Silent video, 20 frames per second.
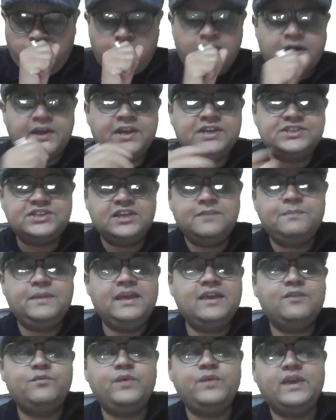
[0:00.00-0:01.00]
Reason
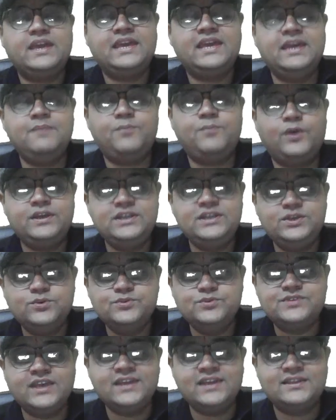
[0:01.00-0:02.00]
being, we keep on
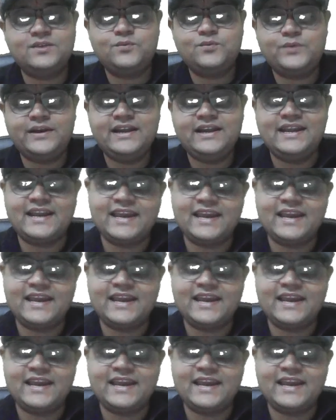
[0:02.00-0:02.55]
using the word